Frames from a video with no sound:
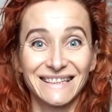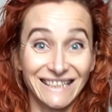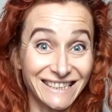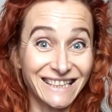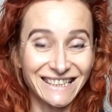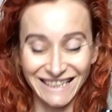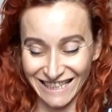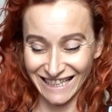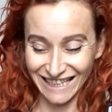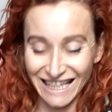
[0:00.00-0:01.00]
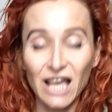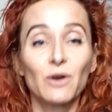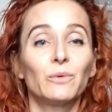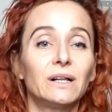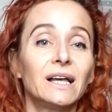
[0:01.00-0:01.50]
Is it?
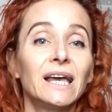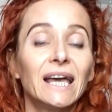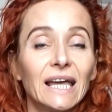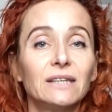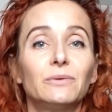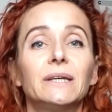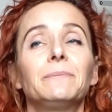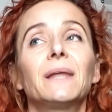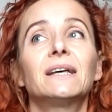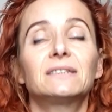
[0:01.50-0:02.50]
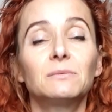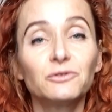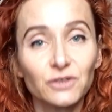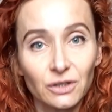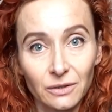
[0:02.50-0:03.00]
Well, anyway, some
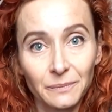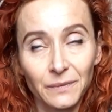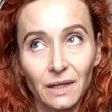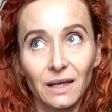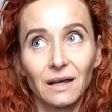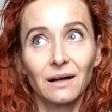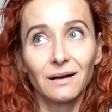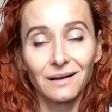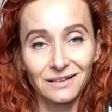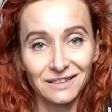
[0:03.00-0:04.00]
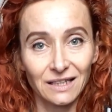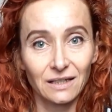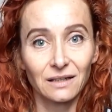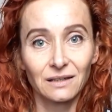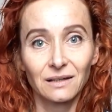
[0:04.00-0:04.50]
of you are
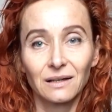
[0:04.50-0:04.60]
asking,